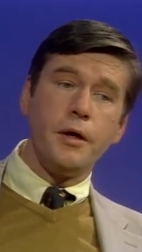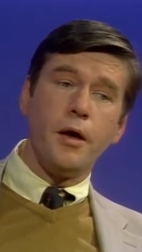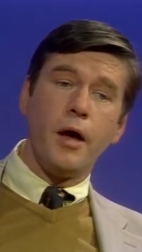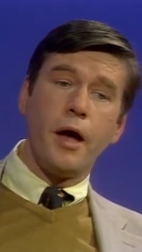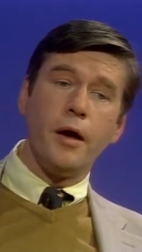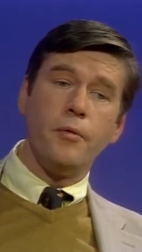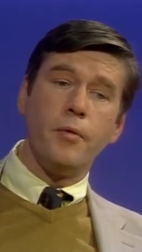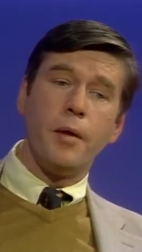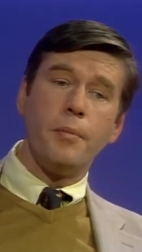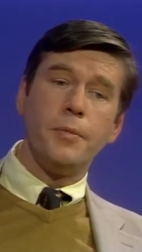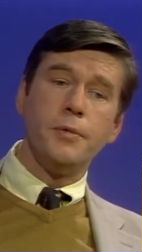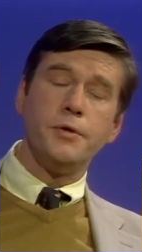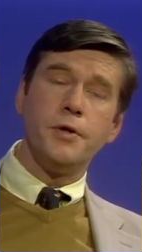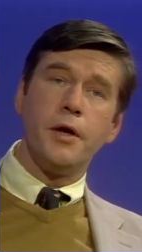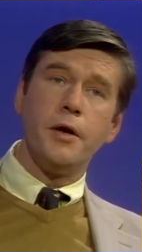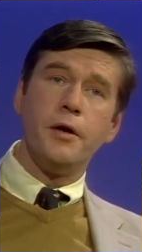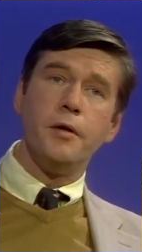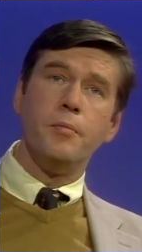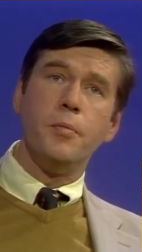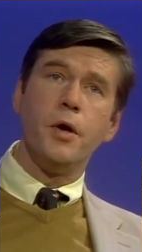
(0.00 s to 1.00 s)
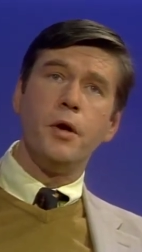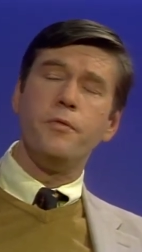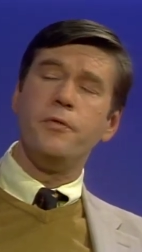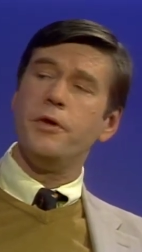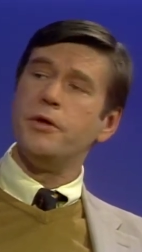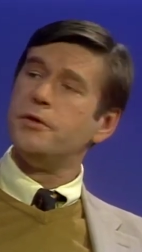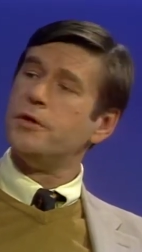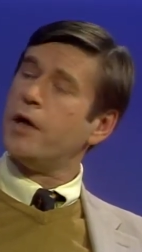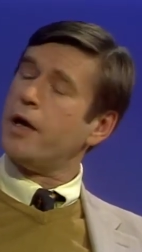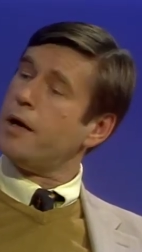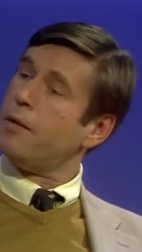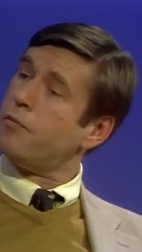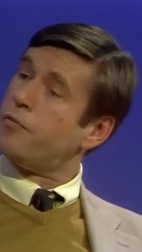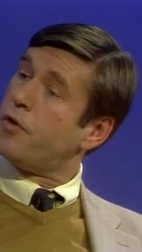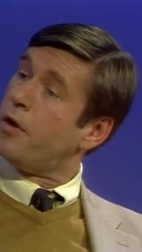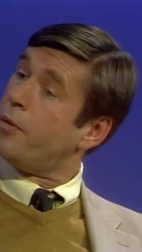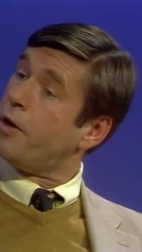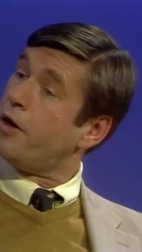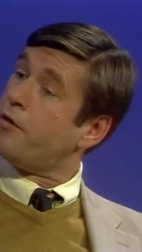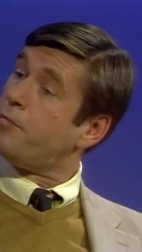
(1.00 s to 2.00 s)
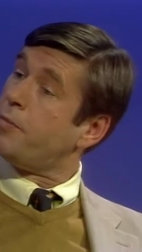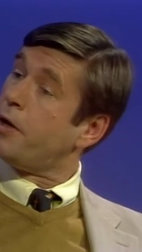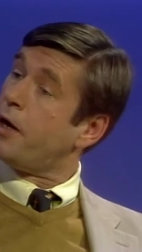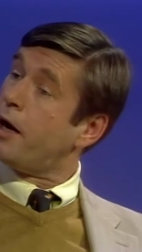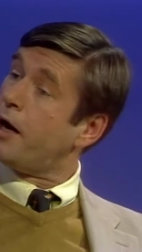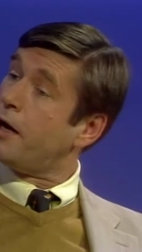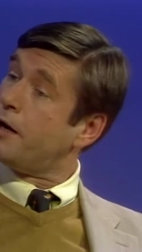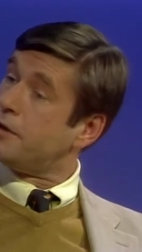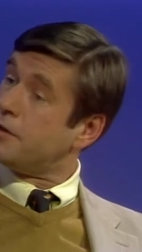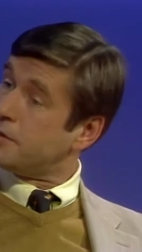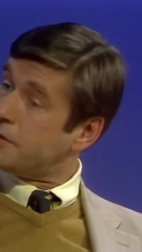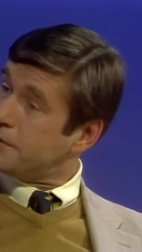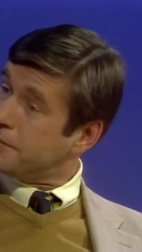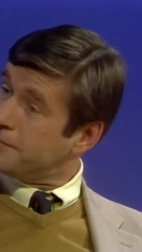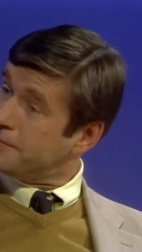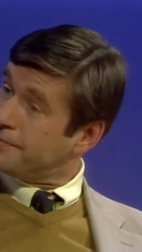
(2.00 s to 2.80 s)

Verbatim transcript: got Representative Murphy's name from an FBI agent.